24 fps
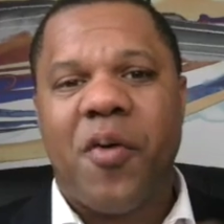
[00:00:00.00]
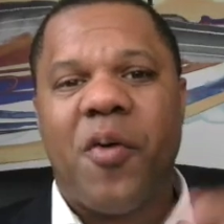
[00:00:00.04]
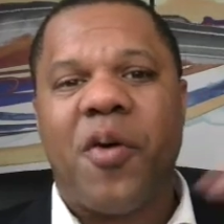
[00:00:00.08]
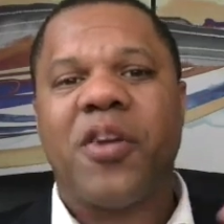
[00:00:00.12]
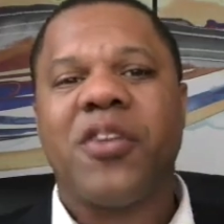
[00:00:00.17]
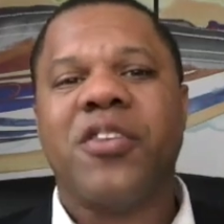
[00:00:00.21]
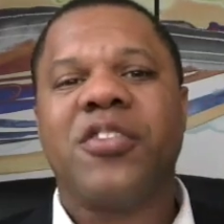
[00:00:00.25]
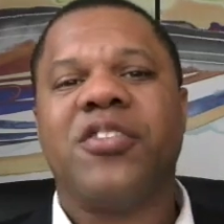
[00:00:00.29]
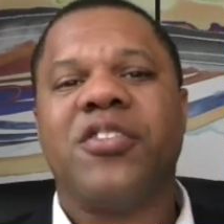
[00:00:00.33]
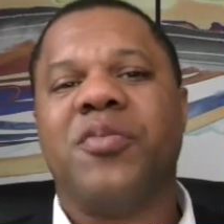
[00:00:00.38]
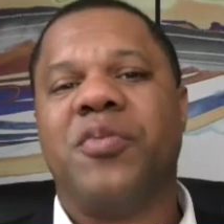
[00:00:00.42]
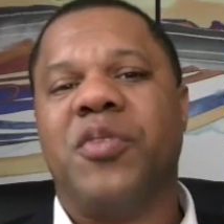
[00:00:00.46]

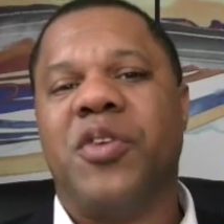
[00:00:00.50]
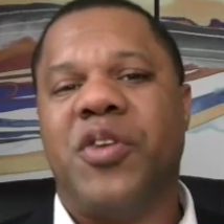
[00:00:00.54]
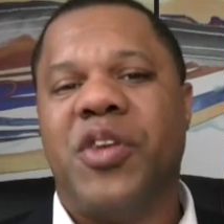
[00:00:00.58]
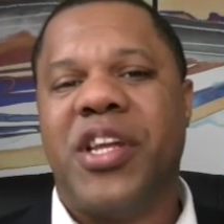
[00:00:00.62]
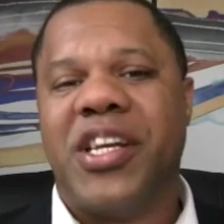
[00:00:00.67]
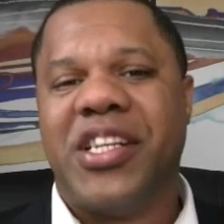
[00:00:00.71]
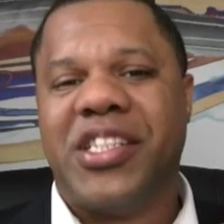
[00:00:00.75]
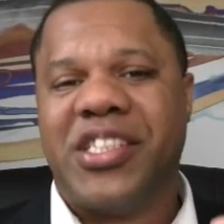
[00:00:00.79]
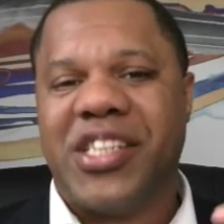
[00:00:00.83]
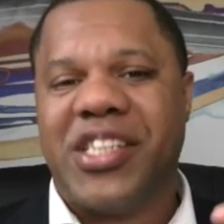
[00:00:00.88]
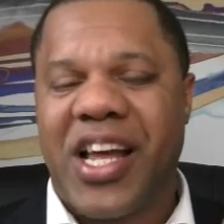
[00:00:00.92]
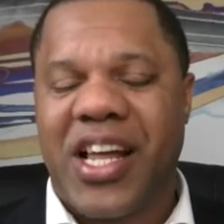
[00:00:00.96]
What are some
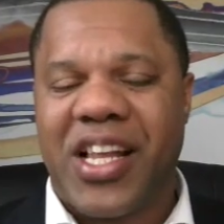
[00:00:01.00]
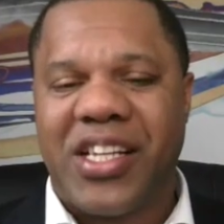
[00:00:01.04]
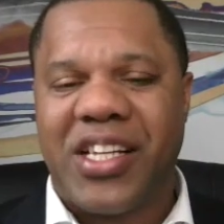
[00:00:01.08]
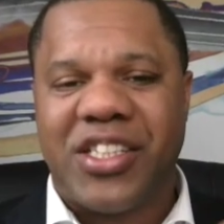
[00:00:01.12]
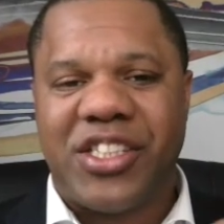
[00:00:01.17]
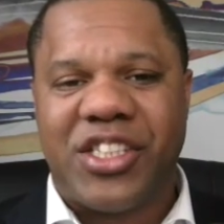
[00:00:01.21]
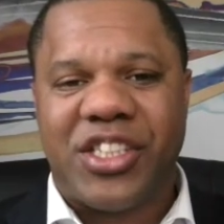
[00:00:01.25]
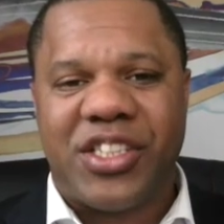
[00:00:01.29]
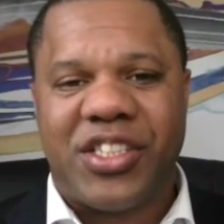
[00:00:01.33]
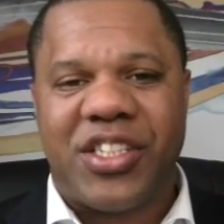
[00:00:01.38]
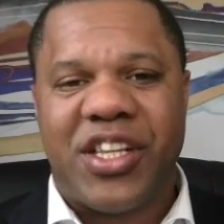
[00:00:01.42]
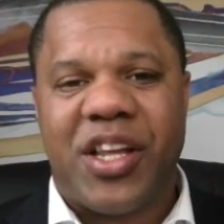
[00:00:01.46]
unique
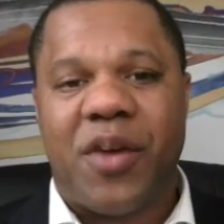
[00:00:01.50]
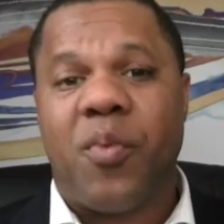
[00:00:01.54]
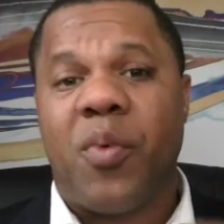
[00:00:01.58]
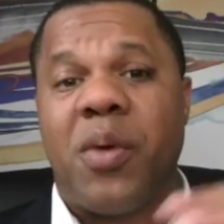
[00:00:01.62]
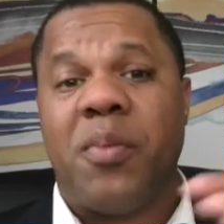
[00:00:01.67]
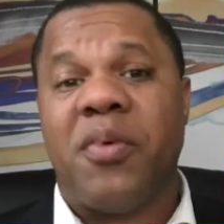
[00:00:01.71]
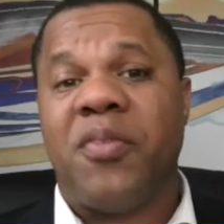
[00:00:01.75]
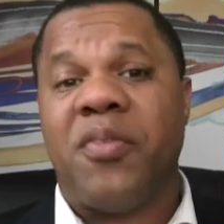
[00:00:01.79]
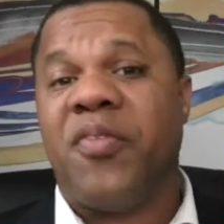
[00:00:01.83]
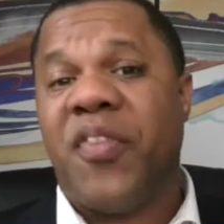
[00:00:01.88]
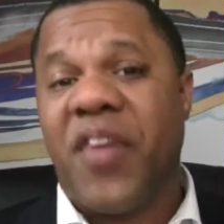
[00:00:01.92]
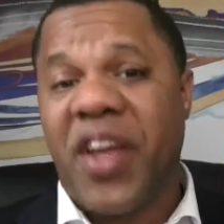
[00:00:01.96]
challenges that
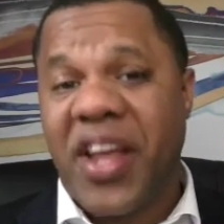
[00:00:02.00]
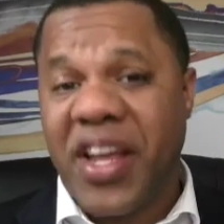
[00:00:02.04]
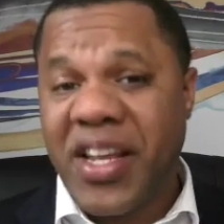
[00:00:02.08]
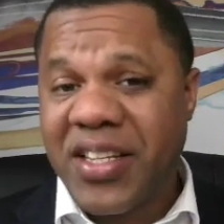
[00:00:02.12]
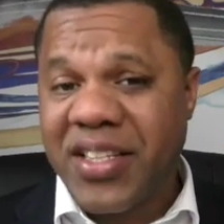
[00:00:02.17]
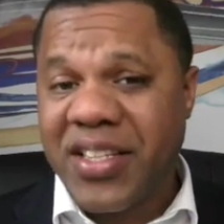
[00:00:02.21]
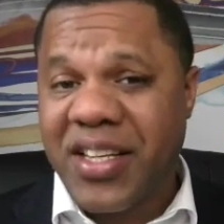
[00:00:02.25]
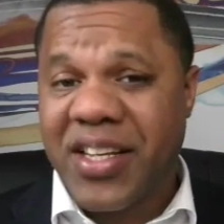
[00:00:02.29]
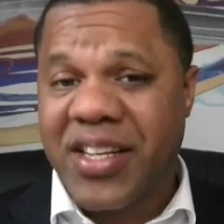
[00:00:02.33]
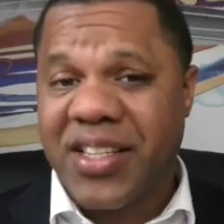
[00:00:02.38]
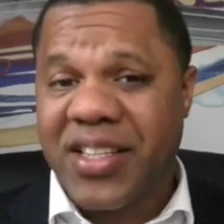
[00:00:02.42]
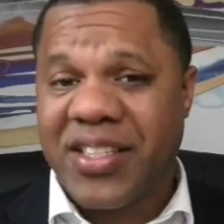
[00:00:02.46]
women
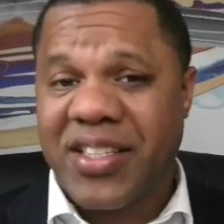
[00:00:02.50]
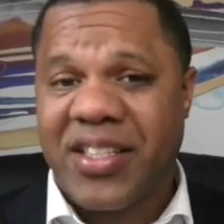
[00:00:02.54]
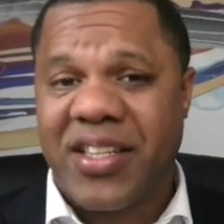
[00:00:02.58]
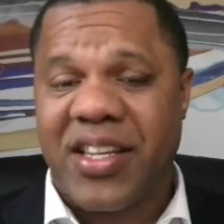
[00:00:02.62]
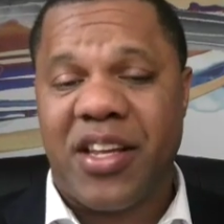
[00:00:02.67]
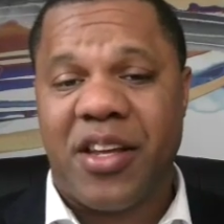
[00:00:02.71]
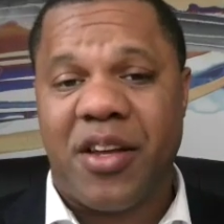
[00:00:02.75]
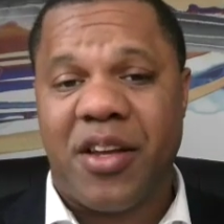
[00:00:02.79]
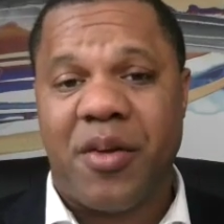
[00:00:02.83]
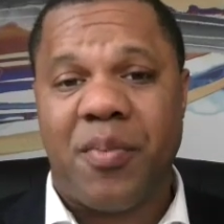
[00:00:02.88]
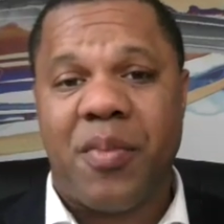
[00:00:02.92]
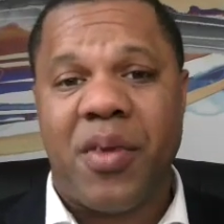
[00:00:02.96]
face in
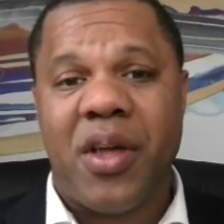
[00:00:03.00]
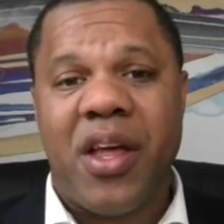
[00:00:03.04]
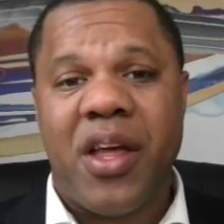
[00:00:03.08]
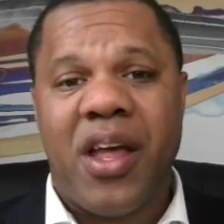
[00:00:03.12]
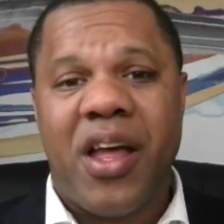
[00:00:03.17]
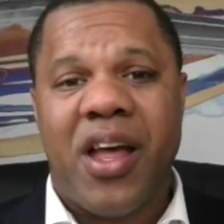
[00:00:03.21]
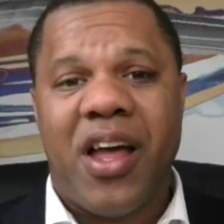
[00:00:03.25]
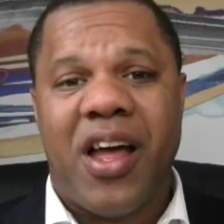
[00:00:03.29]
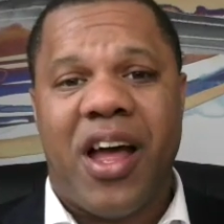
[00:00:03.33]
STEM,